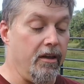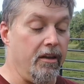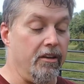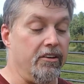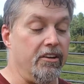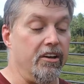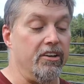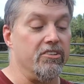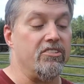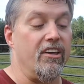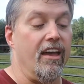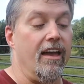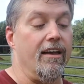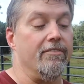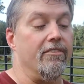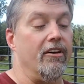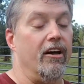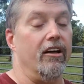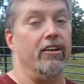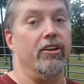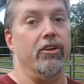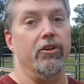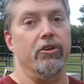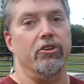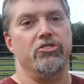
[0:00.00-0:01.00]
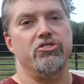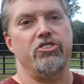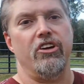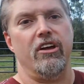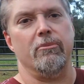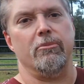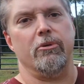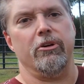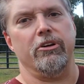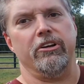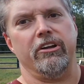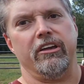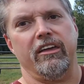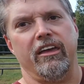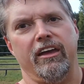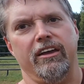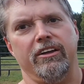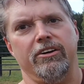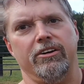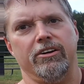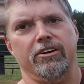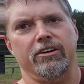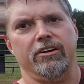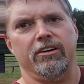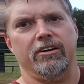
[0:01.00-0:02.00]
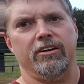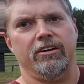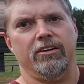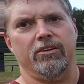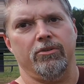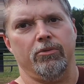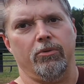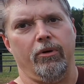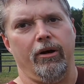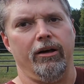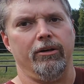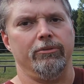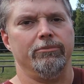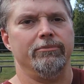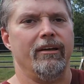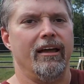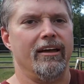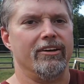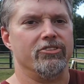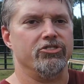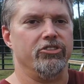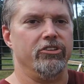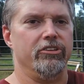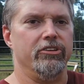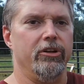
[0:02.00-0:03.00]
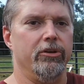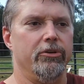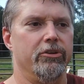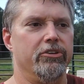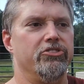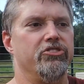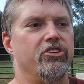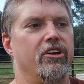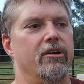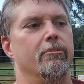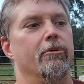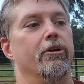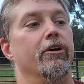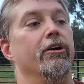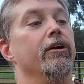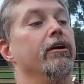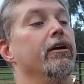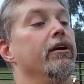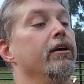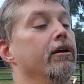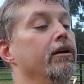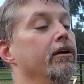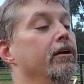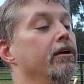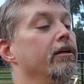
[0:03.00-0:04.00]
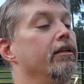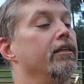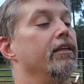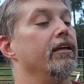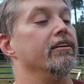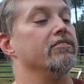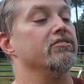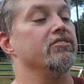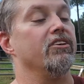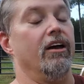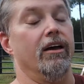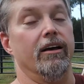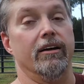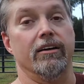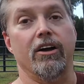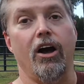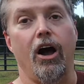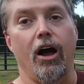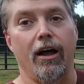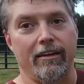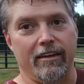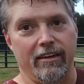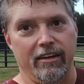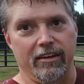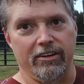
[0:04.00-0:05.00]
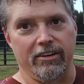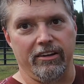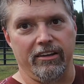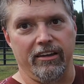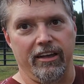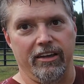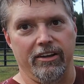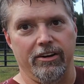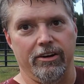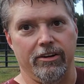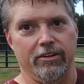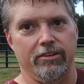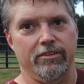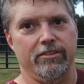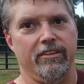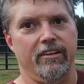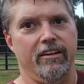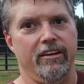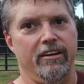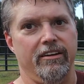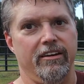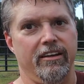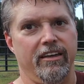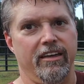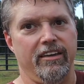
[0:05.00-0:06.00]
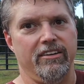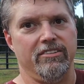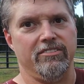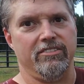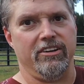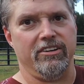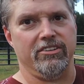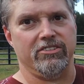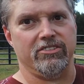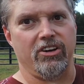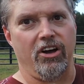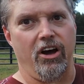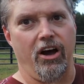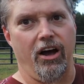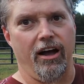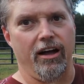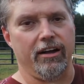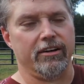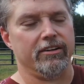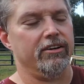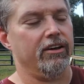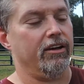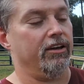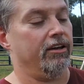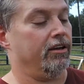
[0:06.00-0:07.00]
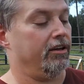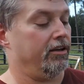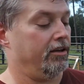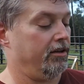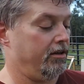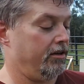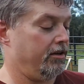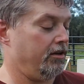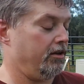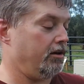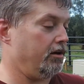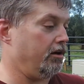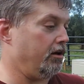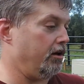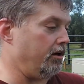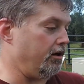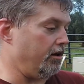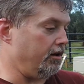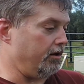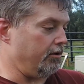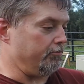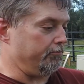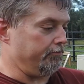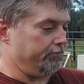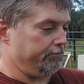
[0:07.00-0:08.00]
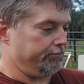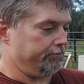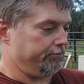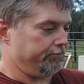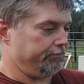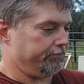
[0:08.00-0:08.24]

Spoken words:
It does have a loaded chamber indicator. Well, actually loaded chamber. That's a cocking indicator that indicates it is cocked. I've